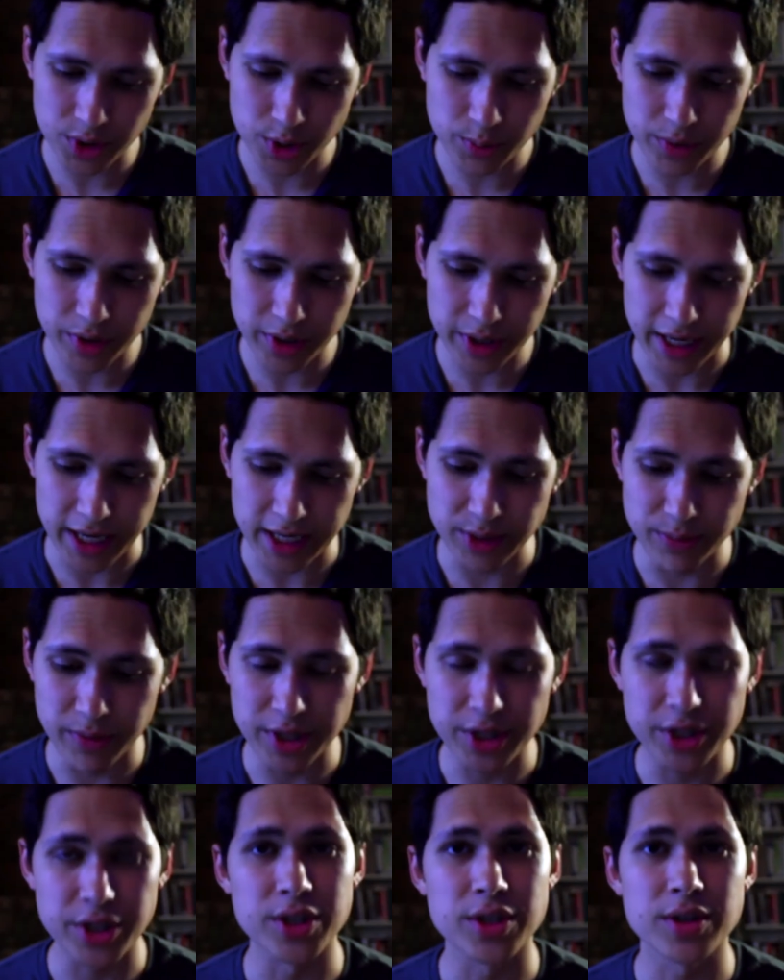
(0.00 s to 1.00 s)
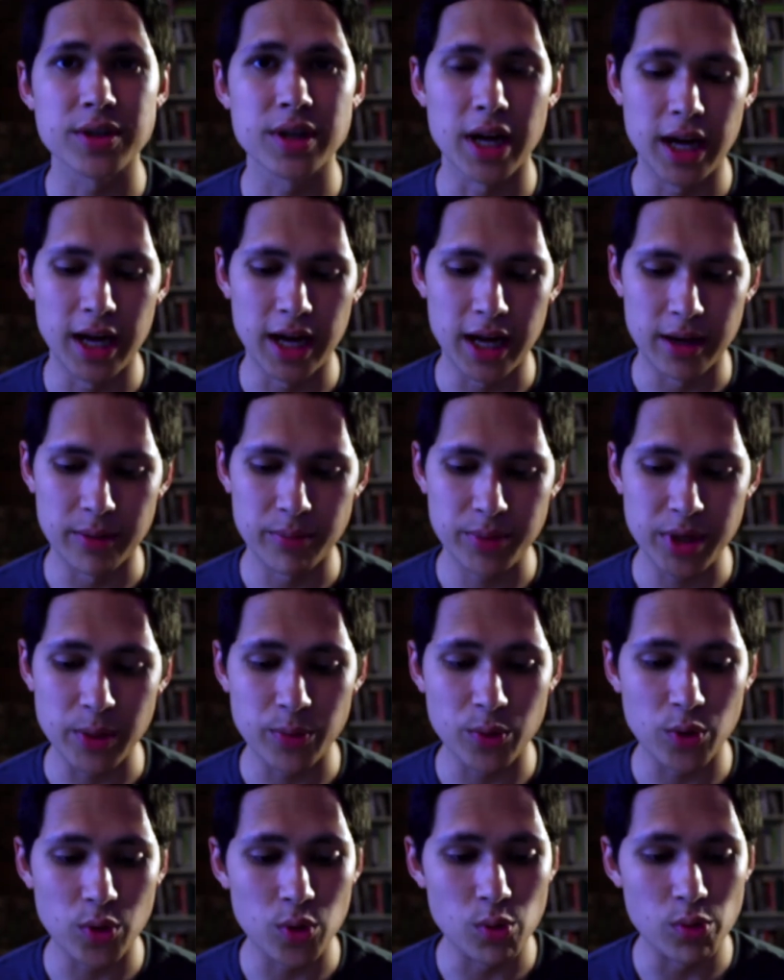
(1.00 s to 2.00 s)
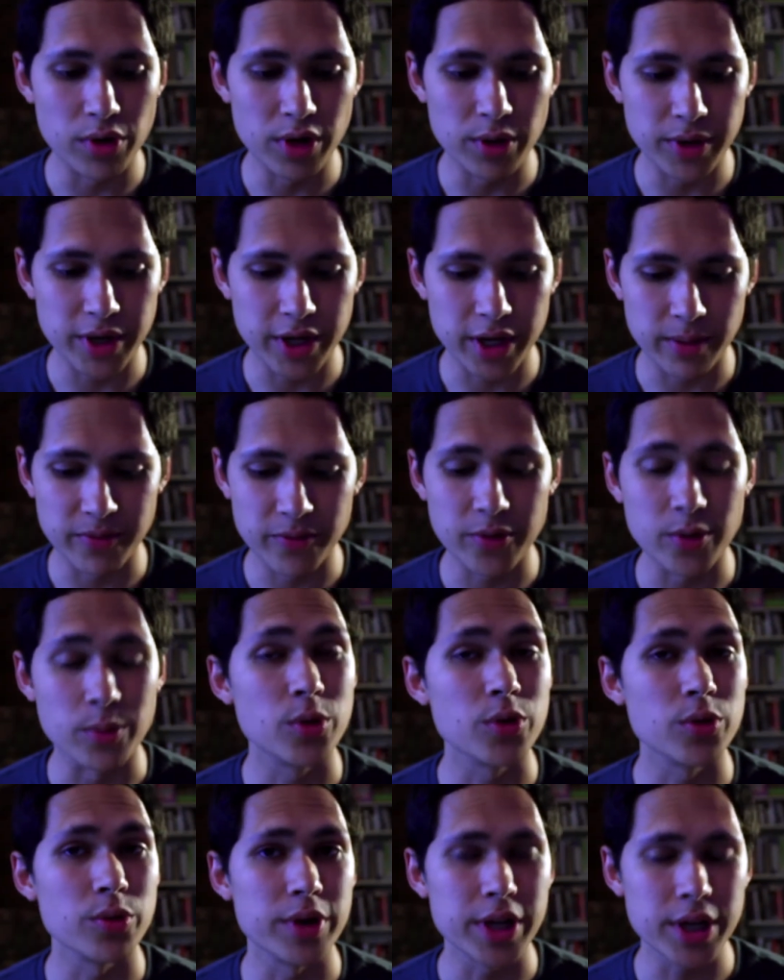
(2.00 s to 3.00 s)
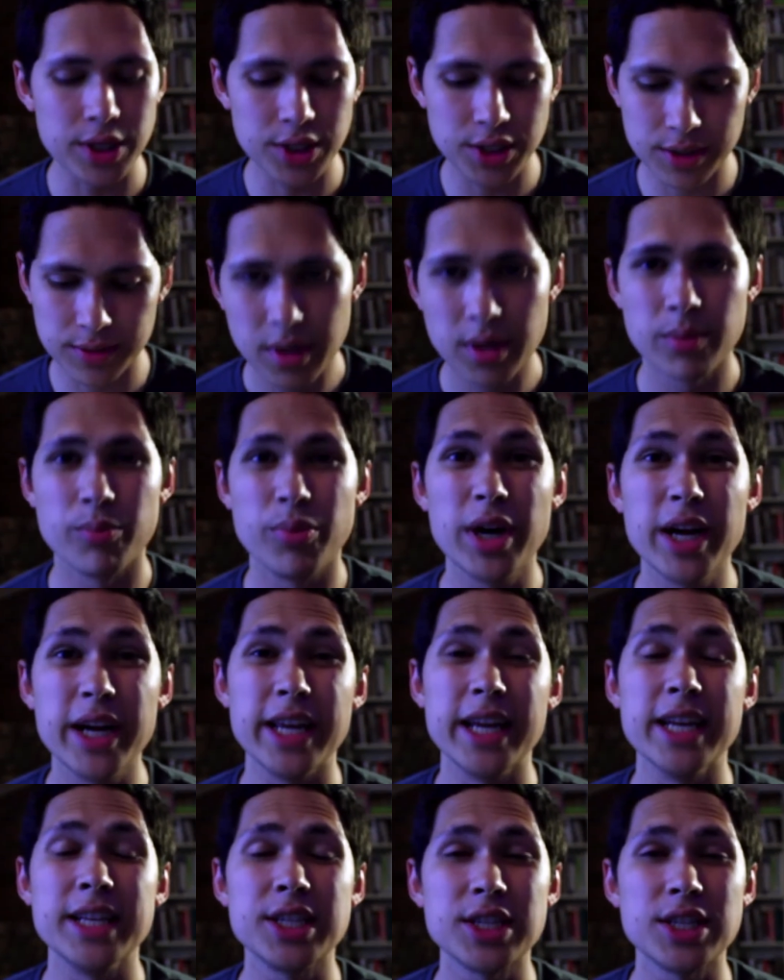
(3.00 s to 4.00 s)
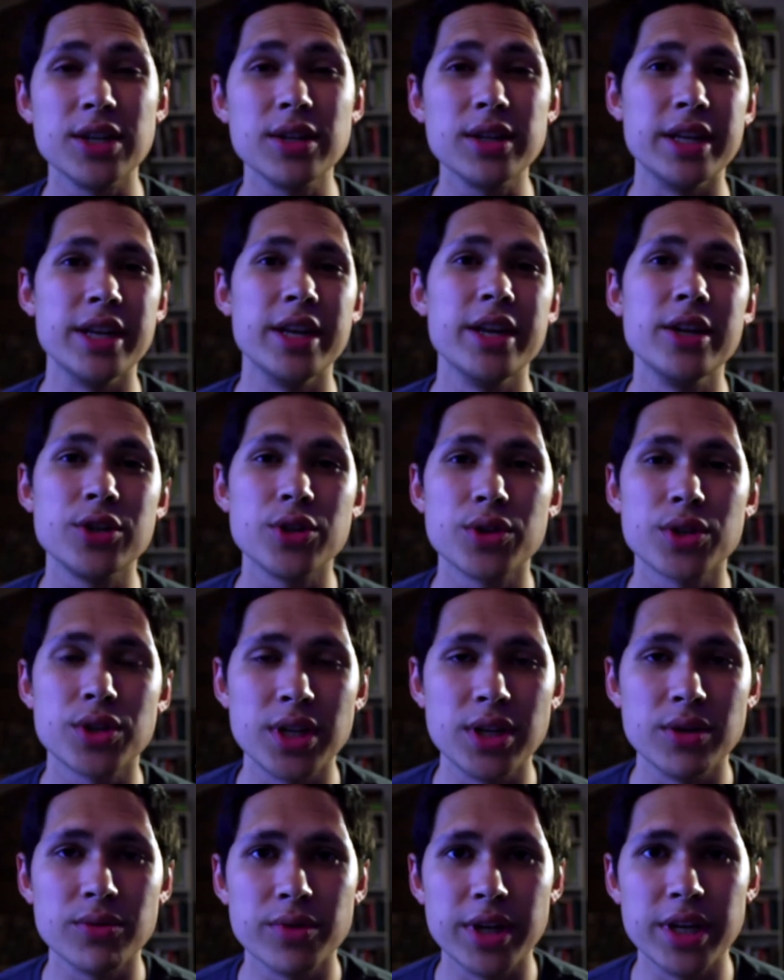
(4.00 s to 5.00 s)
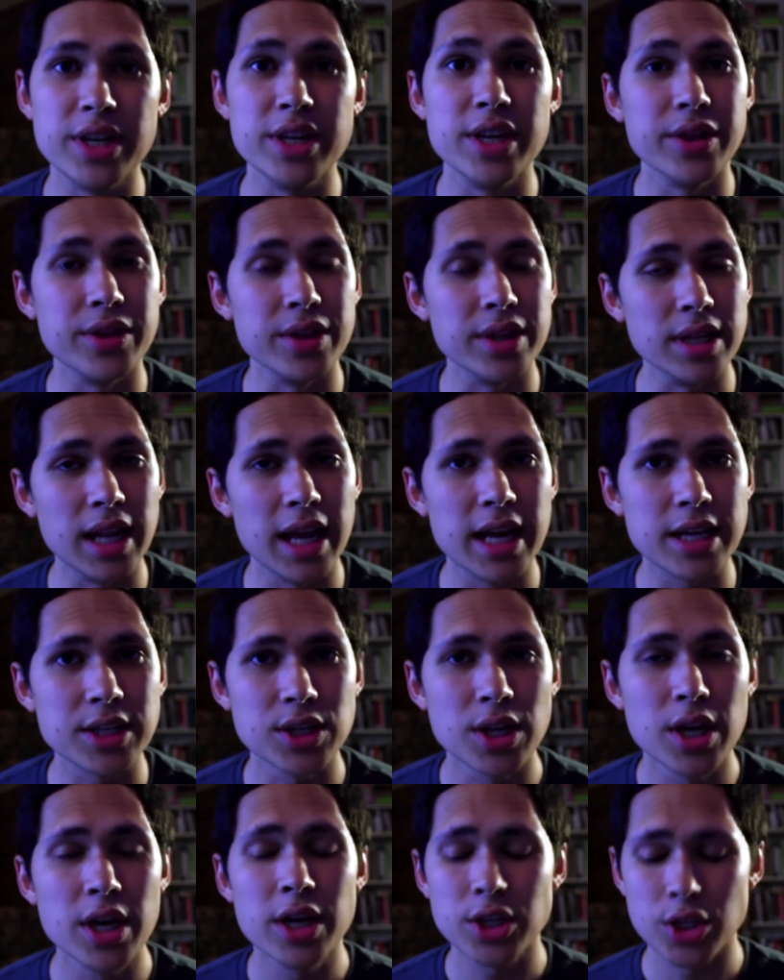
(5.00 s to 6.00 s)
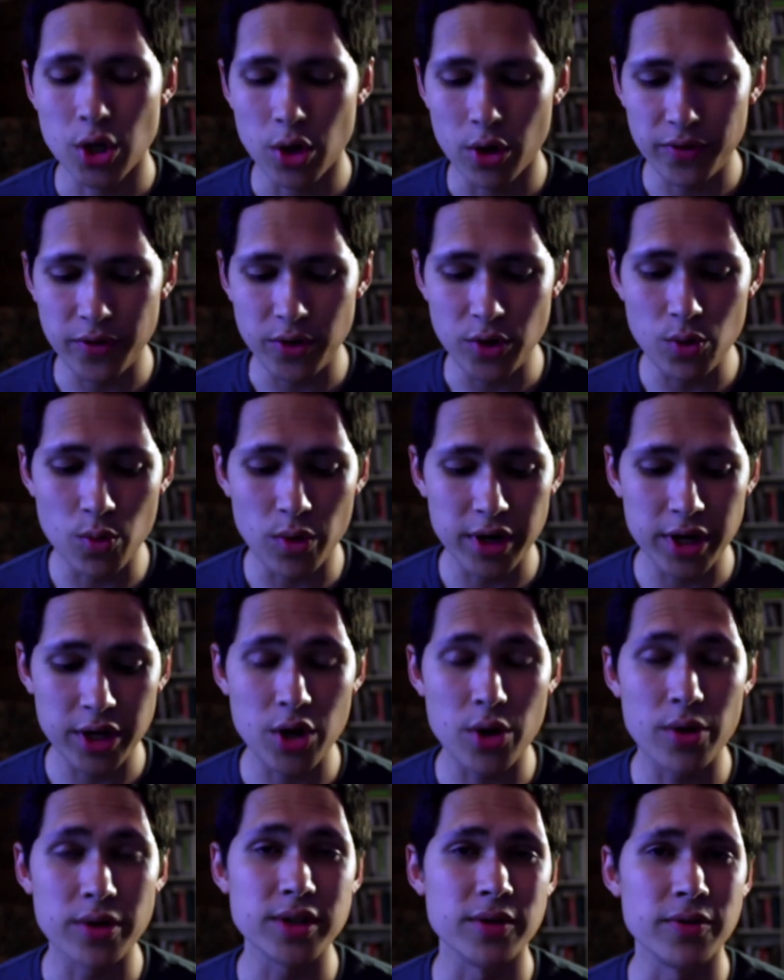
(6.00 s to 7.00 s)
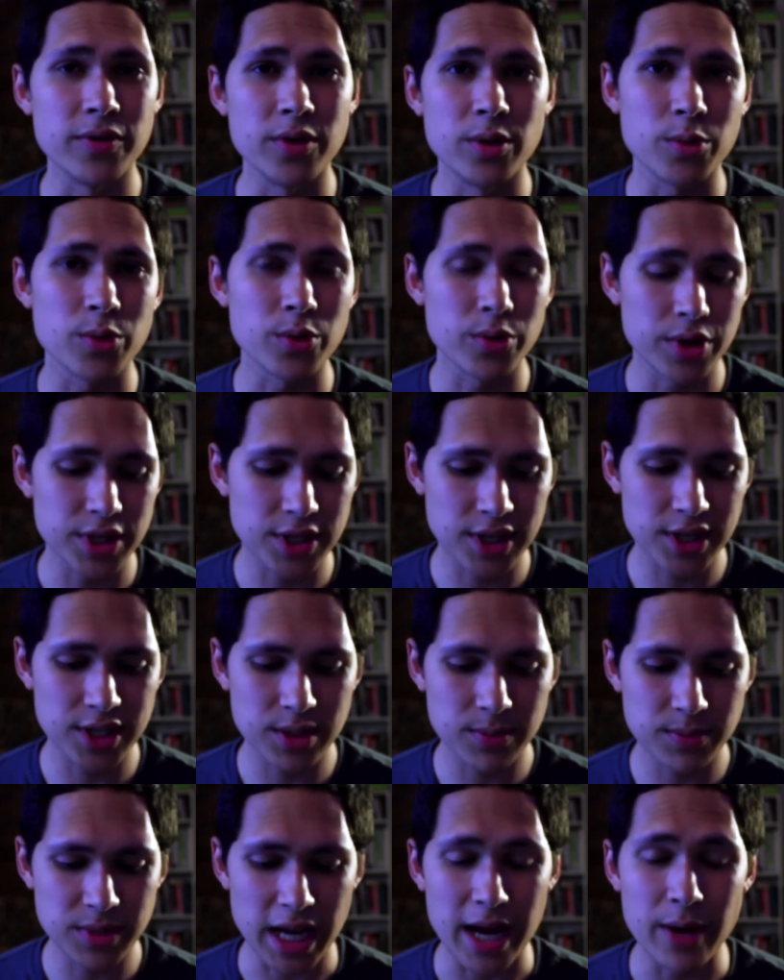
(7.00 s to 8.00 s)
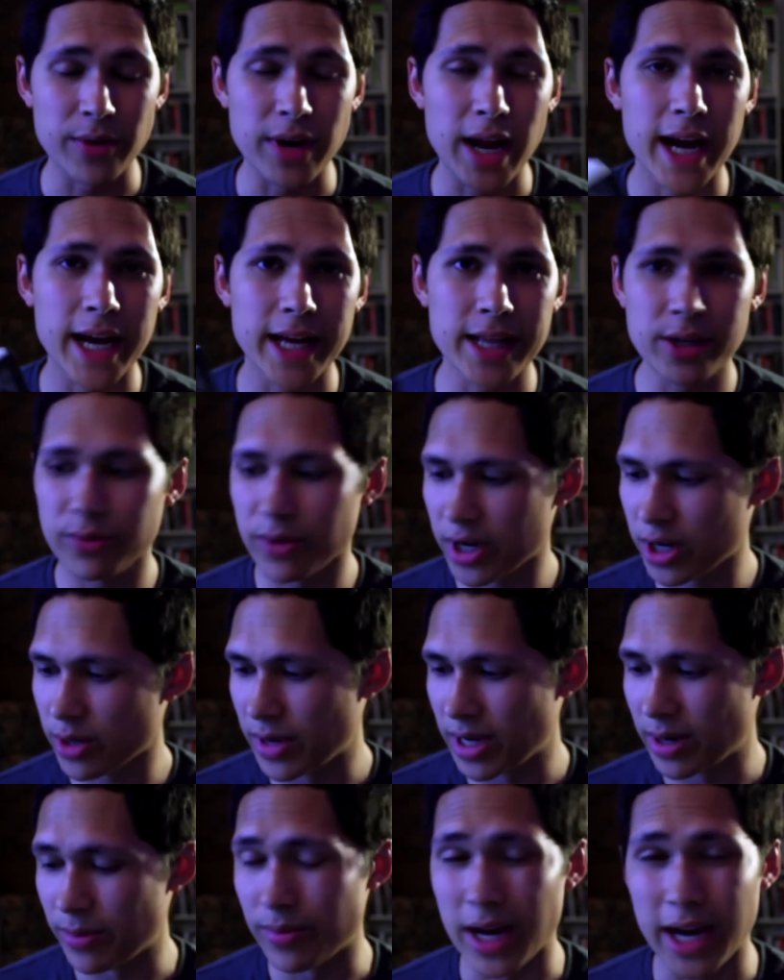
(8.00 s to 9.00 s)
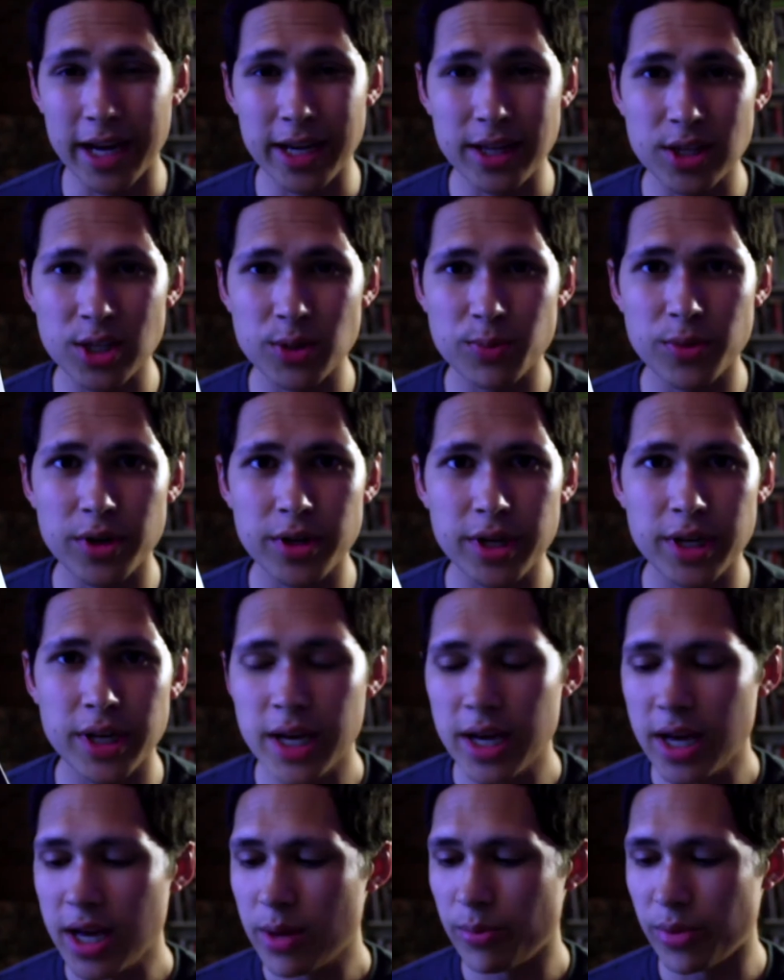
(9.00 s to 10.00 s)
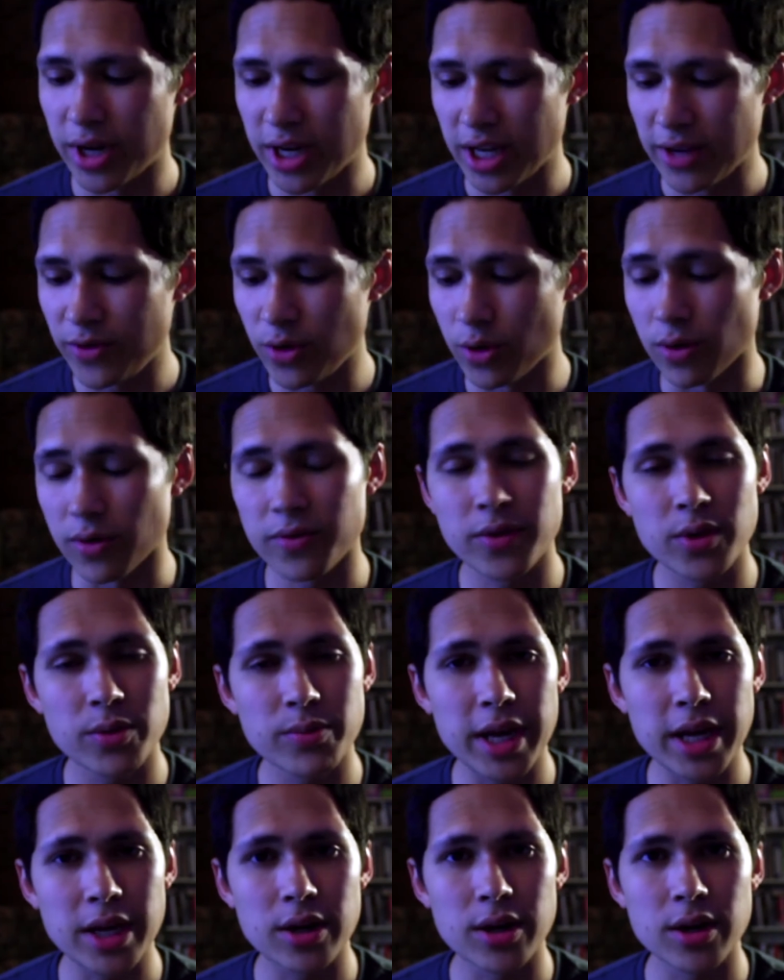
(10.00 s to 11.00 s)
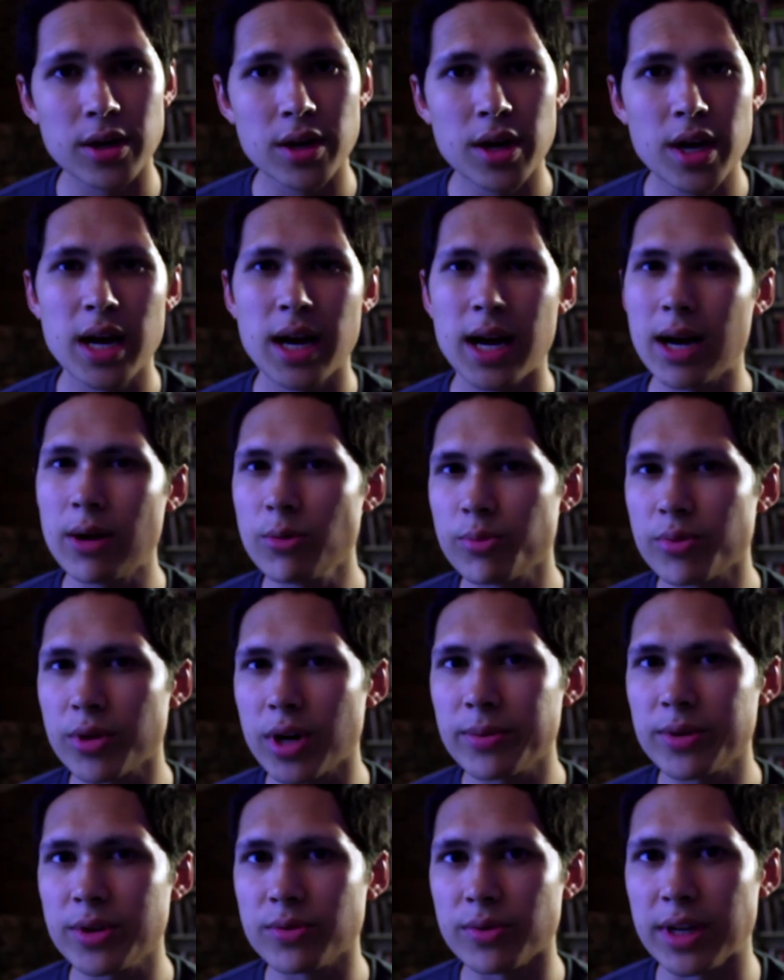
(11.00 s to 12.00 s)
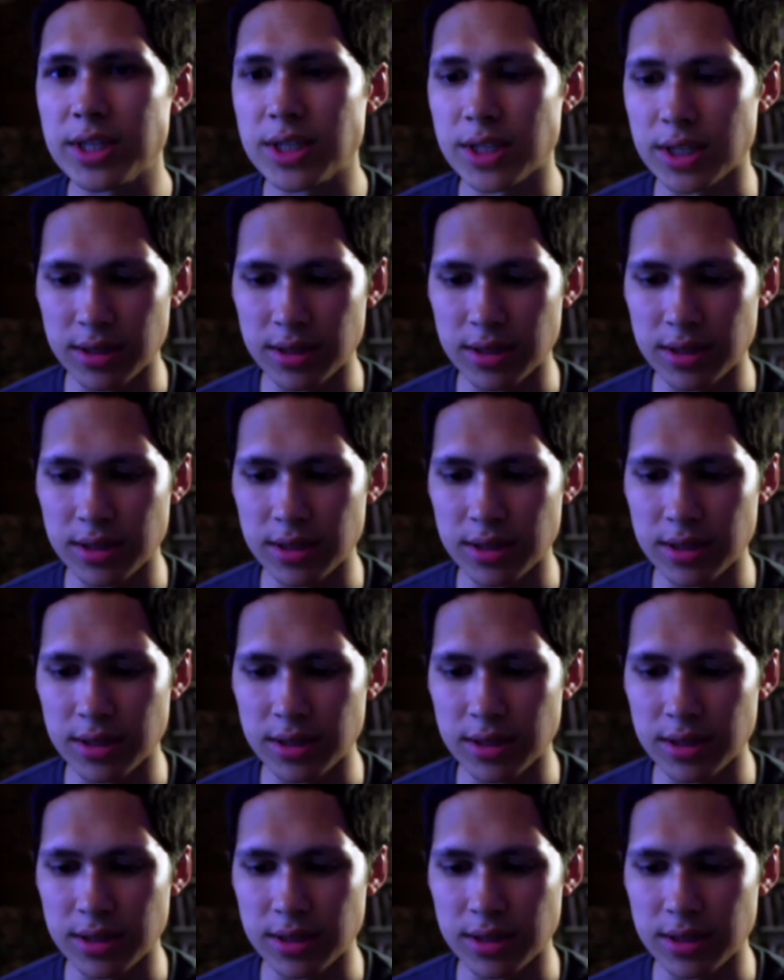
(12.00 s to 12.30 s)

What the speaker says: book as much as people who want to become film critics. But it's still an interesting read nonetheless. So if you want to go into film criticisms, I would highly recommend buying this book. But if you're a filmmaker, I would probably rent it.